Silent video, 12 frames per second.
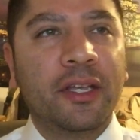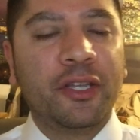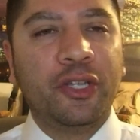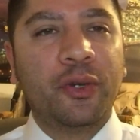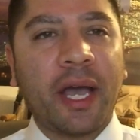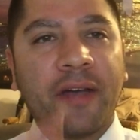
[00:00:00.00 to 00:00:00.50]

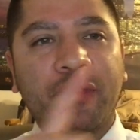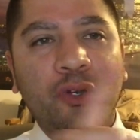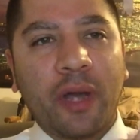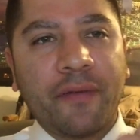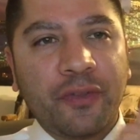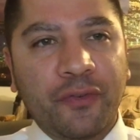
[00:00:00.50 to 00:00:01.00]
you have you
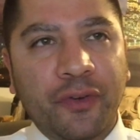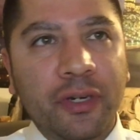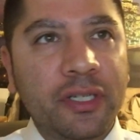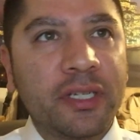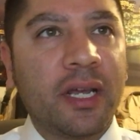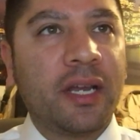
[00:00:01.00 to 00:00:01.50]
have the
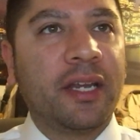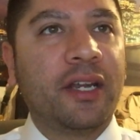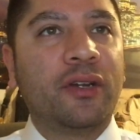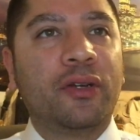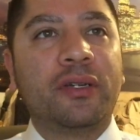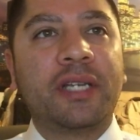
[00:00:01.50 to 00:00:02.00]
first son
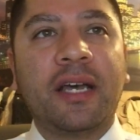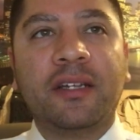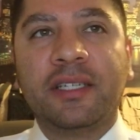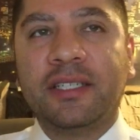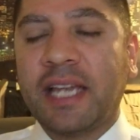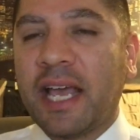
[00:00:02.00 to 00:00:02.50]
here who
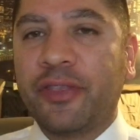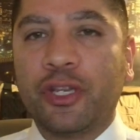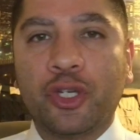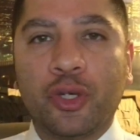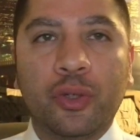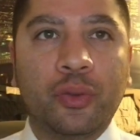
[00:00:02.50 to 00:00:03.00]
tells his dad the
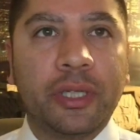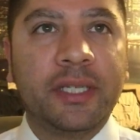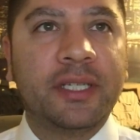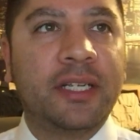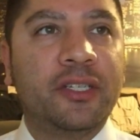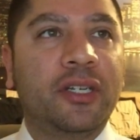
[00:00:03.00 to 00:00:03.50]
truth. He
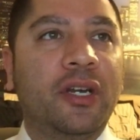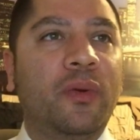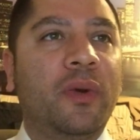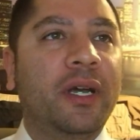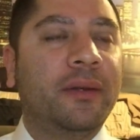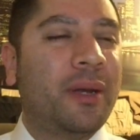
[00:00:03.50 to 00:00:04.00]
says, "You know
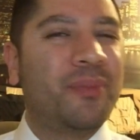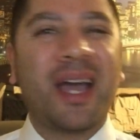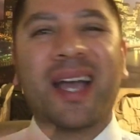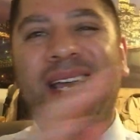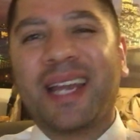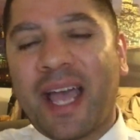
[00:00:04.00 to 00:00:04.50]
what? I'm
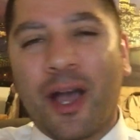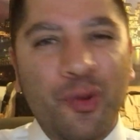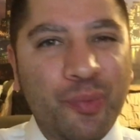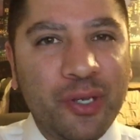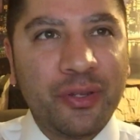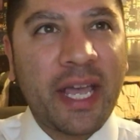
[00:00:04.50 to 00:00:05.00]
not going to
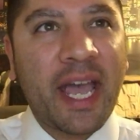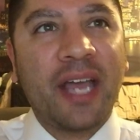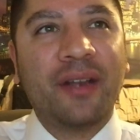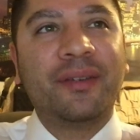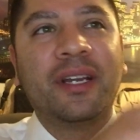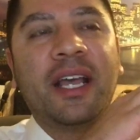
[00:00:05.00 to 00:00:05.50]
help you,
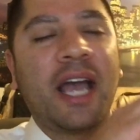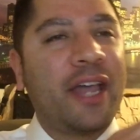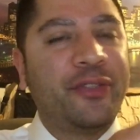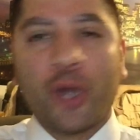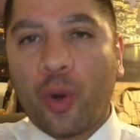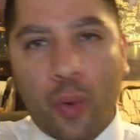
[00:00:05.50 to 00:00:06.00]
dad. I
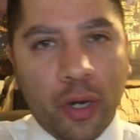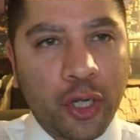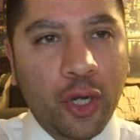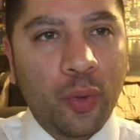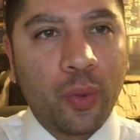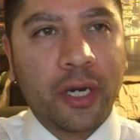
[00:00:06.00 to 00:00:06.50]
don't want to
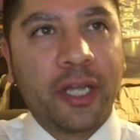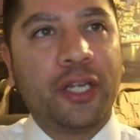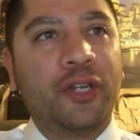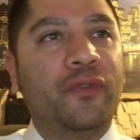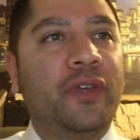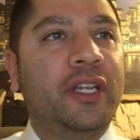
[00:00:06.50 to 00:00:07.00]
go work in
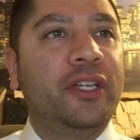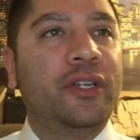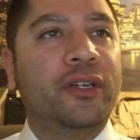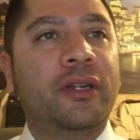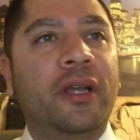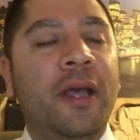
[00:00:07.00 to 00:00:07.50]
your
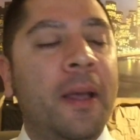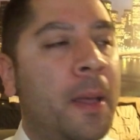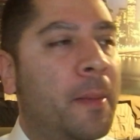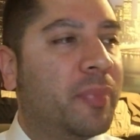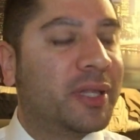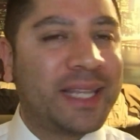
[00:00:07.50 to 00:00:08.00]
vineyard.
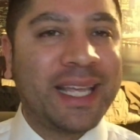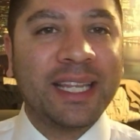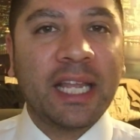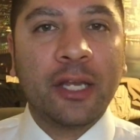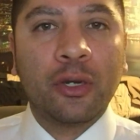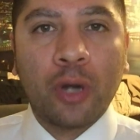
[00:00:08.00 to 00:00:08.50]
But then
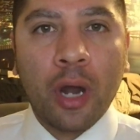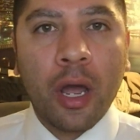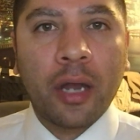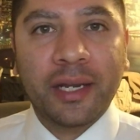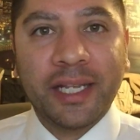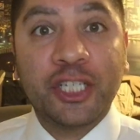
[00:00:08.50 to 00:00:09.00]
later
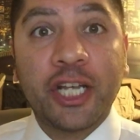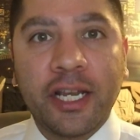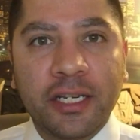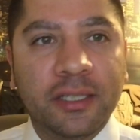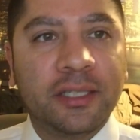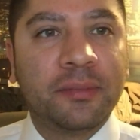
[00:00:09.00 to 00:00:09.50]
on, he
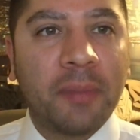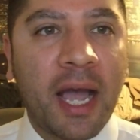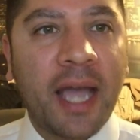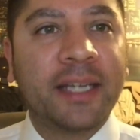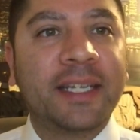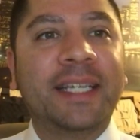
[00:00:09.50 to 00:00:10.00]
changes his
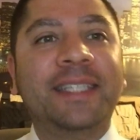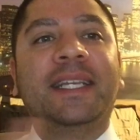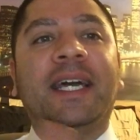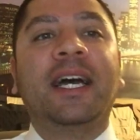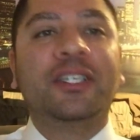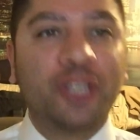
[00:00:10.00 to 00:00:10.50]
mind and he
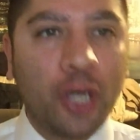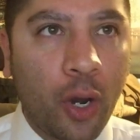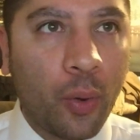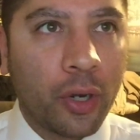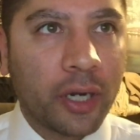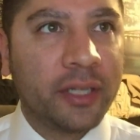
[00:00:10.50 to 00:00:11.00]
does
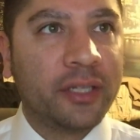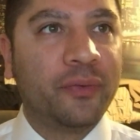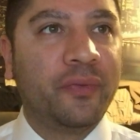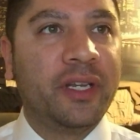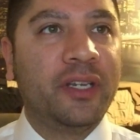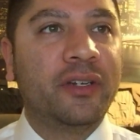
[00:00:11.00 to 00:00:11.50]
go work in the
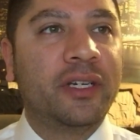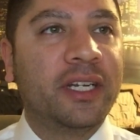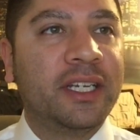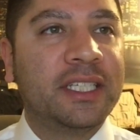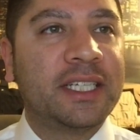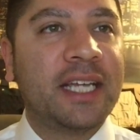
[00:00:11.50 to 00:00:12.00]
vineyard and
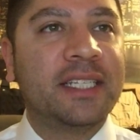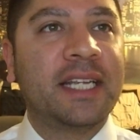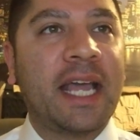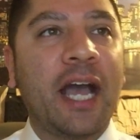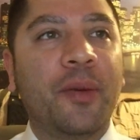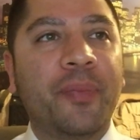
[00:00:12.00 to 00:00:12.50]
he decides to
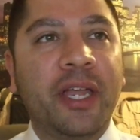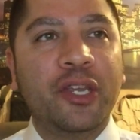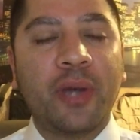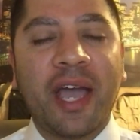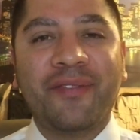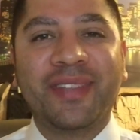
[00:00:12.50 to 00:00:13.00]
help. Then
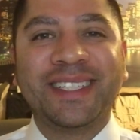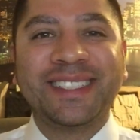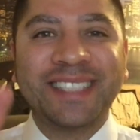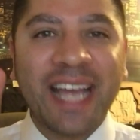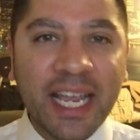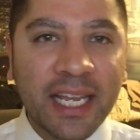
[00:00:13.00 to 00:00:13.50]
you have this
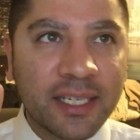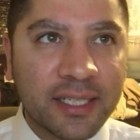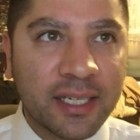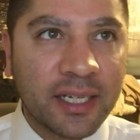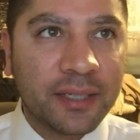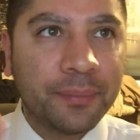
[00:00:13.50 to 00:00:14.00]
second
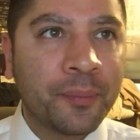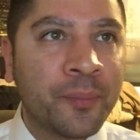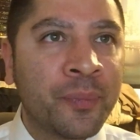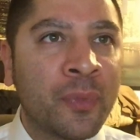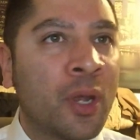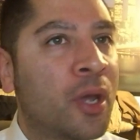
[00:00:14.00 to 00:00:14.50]
son
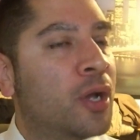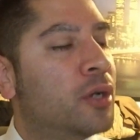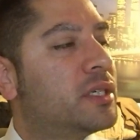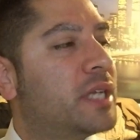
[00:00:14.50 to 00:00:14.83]
who